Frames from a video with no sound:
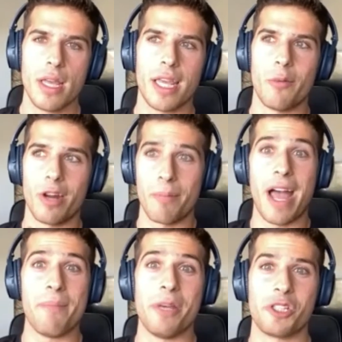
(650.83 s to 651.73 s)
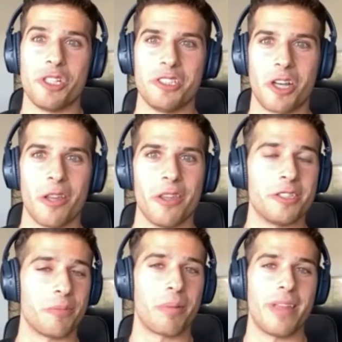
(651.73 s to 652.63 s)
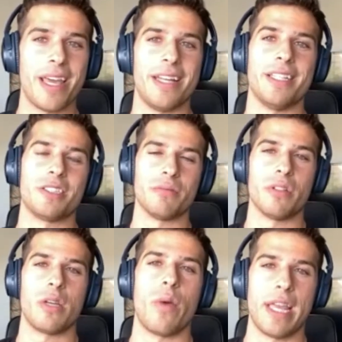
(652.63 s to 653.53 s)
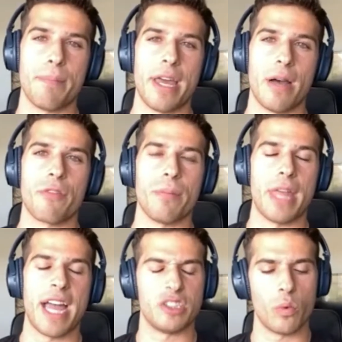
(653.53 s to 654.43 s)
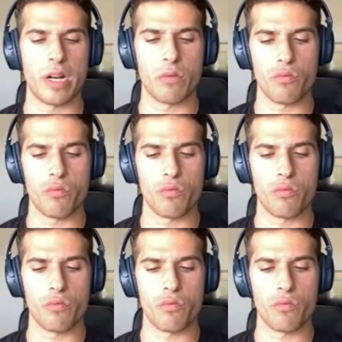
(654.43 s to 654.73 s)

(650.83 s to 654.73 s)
And one of my missions on this planet is to really wake men up from that to what it